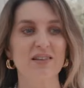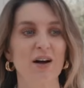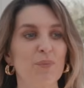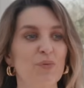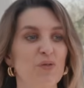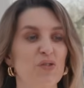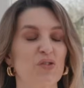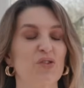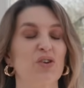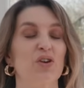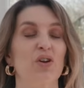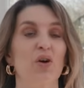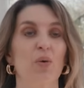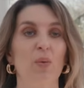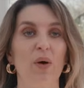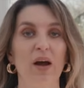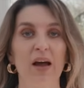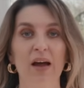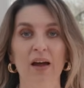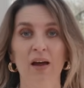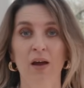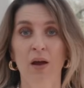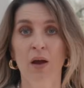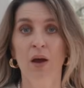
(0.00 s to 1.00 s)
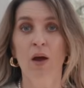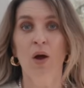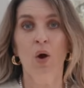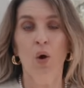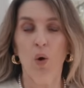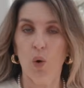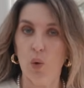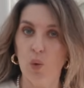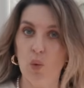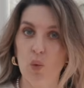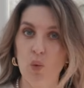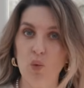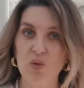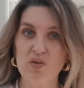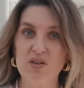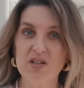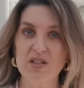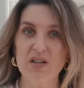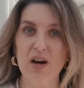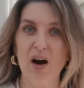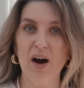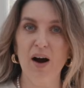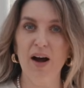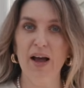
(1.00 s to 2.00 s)
that I'm just gonna wear all the
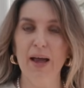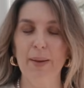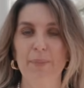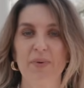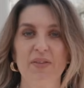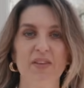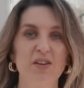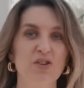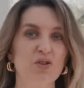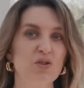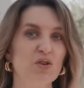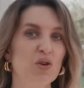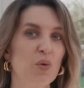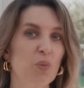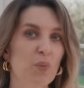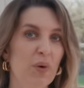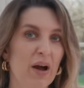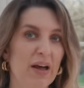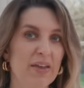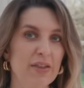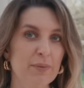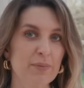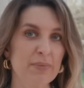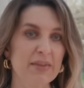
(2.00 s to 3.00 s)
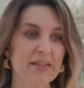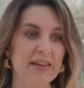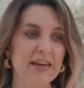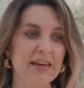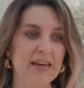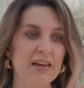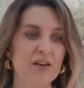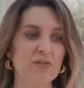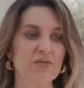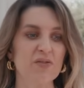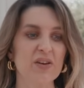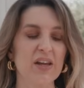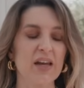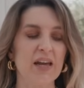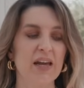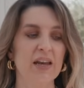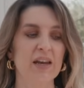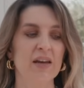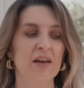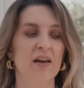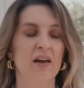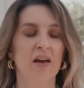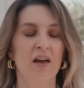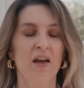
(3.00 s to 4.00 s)
time, but then you can wear them in the
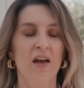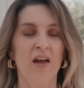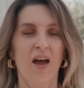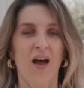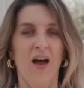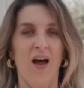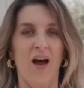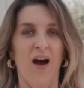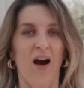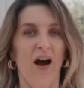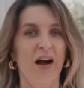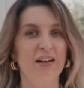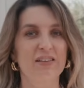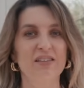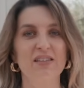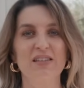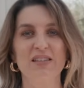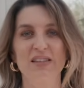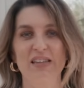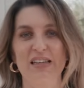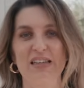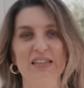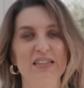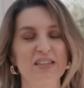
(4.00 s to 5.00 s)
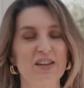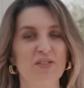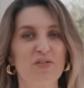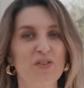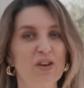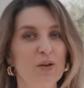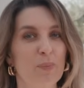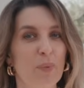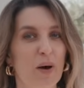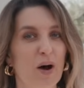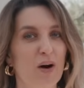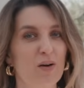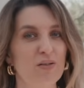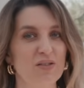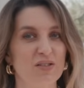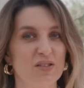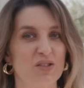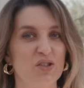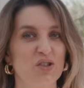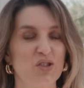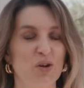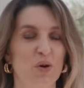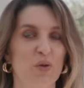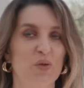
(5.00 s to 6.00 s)
evening. I just think Tiffany pearls are
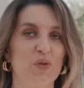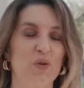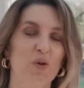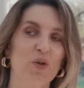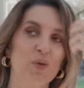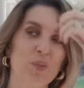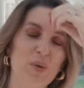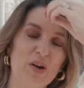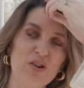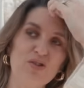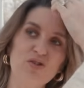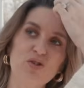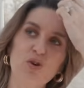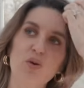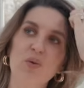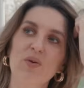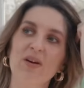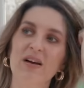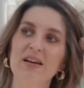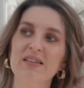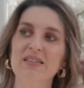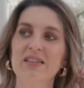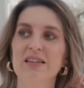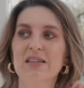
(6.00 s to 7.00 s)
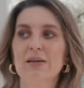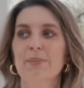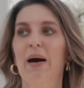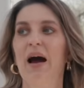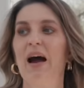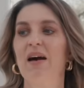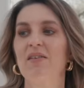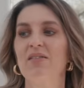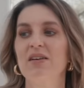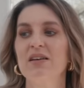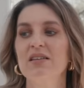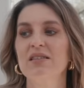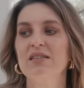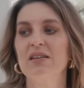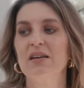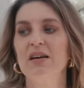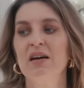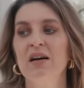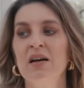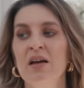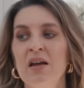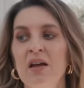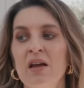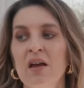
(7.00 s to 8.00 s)
so, so special. And I said to Paris
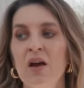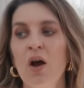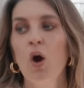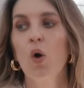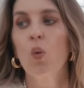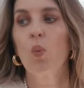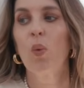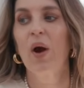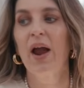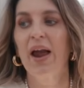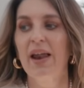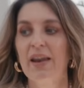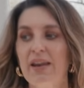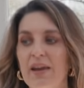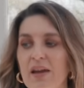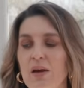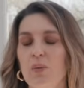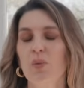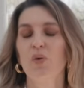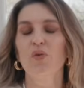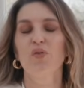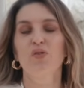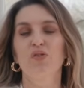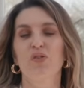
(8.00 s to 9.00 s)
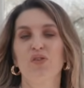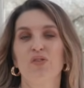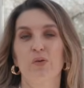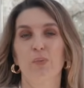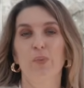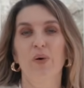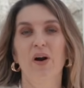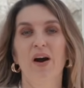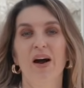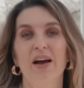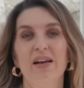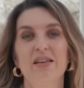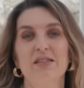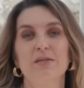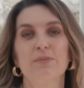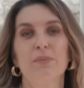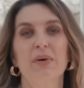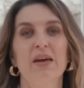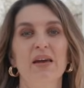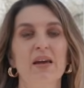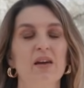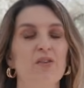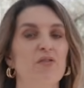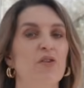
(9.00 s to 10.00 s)
that when he wants to surprise
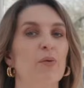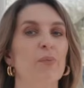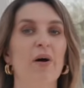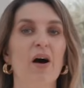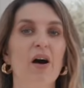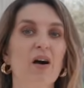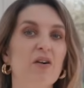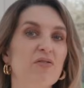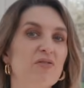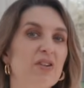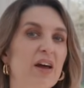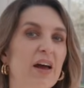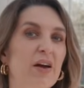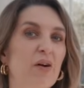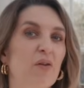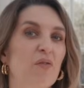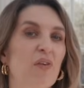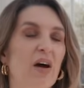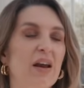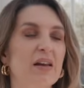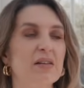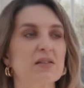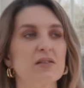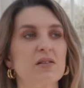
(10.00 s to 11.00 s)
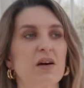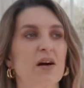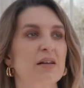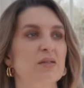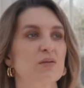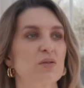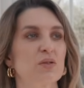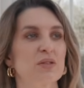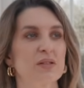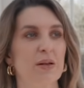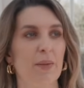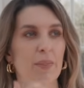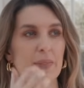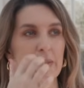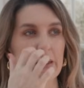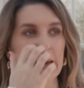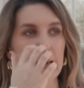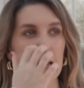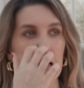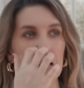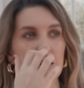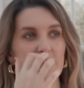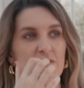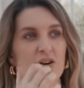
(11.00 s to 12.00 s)
me for birthday or Valentine's or
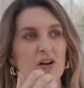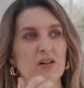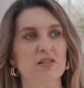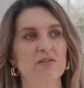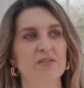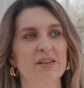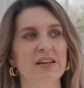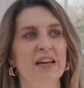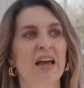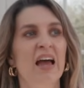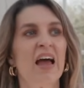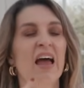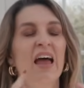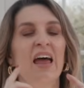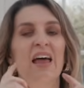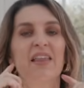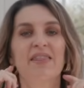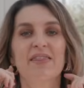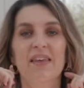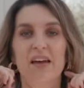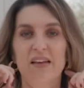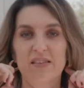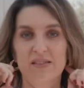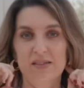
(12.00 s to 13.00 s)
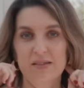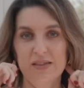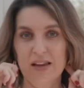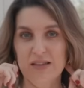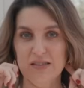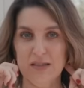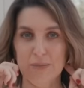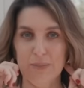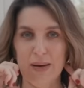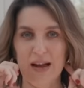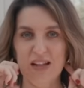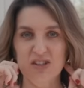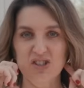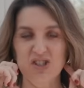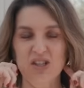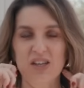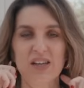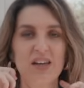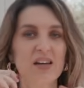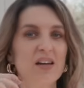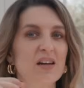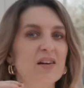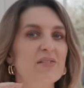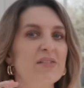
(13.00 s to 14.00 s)
something, anniversary, there's the matching
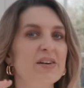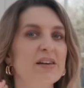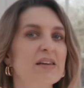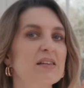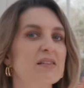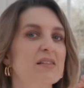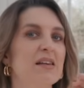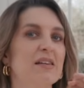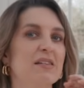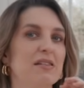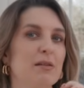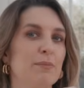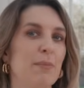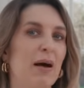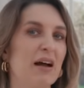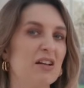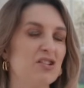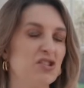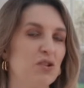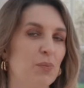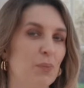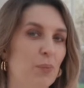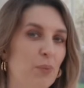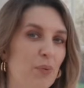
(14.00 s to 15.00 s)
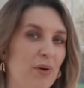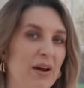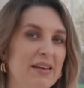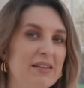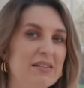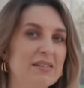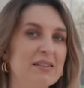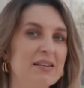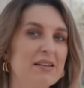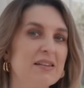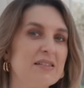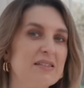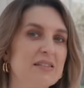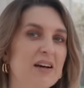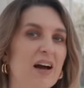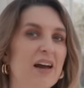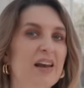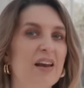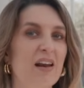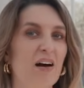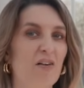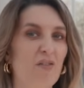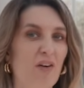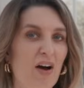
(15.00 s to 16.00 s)
earrings, there's the matching bracelets. I
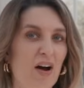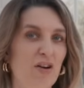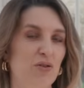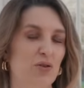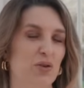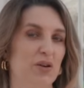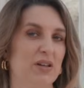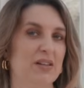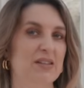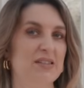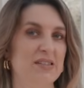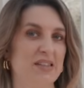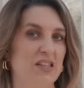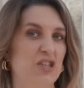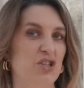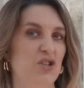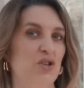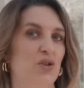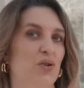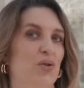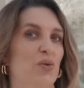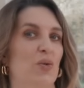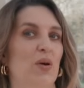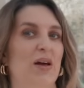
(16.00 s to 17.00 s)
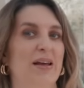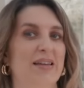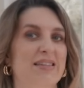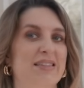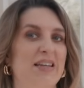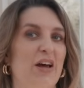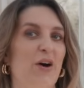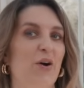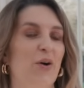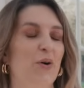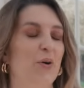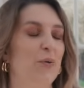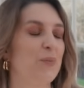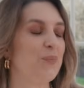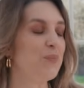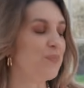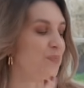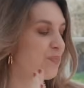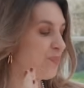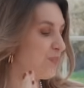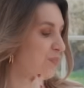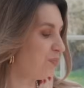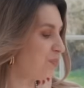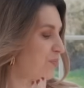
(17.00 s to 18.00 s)
love how you continue a set on.